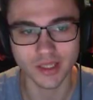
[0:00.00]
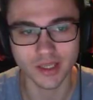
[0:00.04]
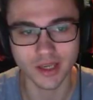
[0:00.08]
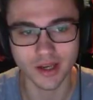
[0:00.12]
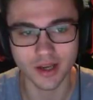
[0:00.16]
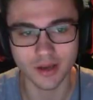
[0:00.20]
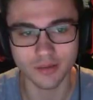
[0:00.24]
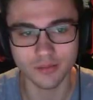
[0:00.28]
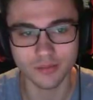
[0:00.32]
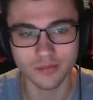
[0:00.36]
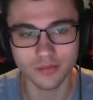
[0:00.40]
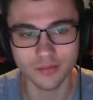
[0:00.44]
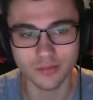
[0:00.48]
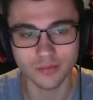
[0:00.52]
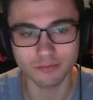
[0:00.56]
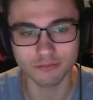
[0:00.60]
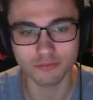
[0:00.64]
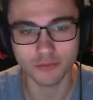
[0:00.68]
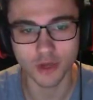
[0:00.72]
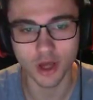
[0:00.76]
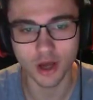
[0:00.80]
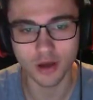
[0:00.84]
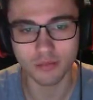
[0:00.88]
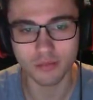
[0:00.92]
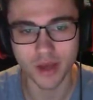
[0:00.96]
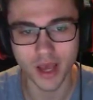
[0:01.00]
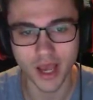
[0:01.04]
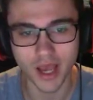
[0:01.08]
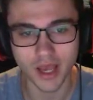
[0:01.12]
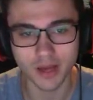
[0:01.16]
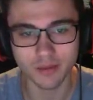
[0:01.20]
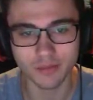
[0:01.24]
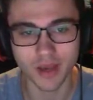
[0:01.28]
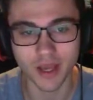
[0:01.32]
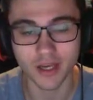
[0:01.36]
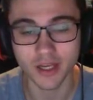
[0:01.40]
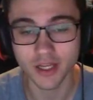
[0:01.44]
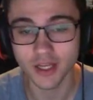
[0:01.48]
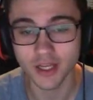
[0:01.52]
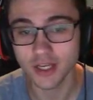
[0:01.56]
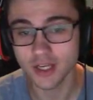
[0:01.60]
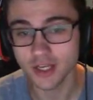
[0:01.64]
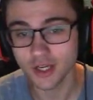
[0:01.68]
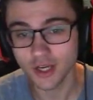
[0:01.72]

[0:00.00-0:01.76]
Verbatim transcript: Like, I'm not bad, man.